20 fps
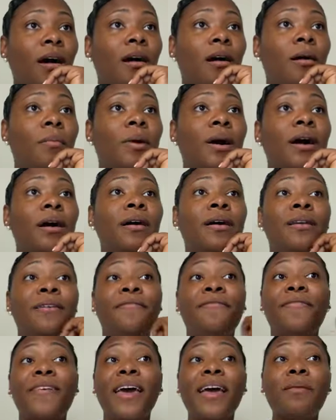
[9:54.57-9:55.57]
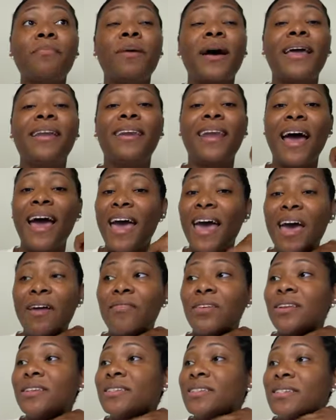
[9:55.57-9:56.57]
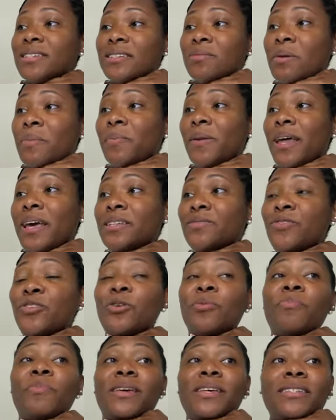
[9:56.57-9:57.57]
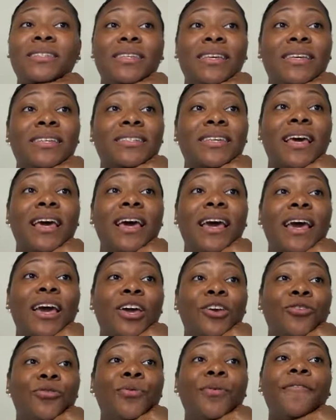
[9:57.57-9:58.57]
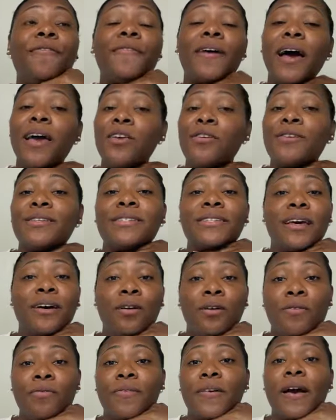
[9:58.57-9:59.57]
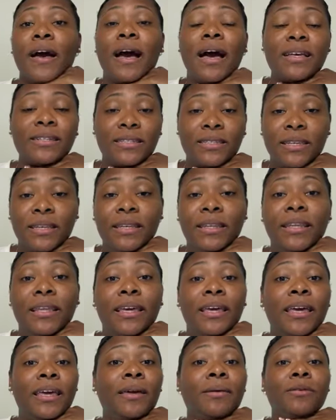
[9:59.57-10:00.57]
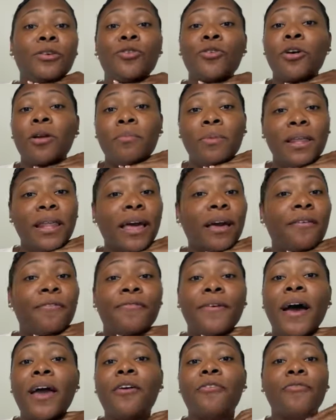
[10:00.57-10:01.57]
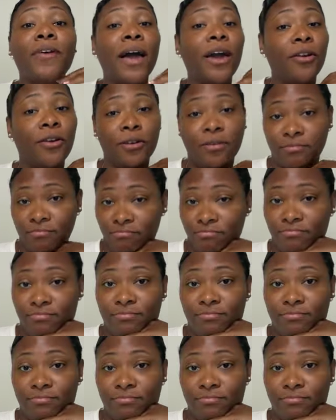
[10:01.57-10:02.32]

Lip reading: An effect by not having the system in place for your business, you will find yourself constantly, you're going to be like a firefighter.